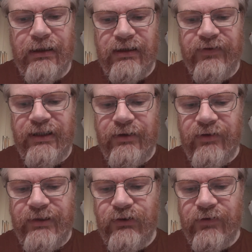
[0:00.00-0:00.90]
The video of
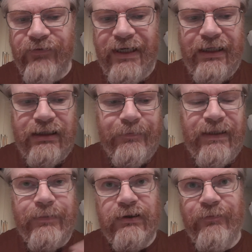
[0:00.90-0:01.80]
them is all fake. The
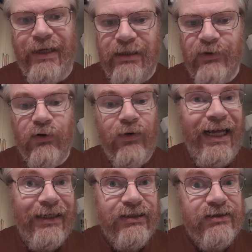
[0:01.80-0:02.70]
people who've met them are all
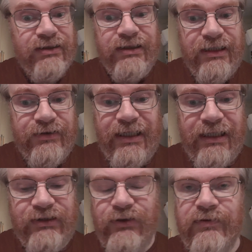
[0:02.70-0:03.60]
actors. The new
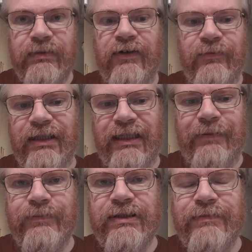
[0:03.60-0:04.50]
tech is all from government
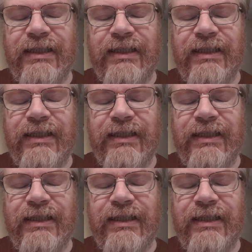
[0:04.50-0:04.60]
labs.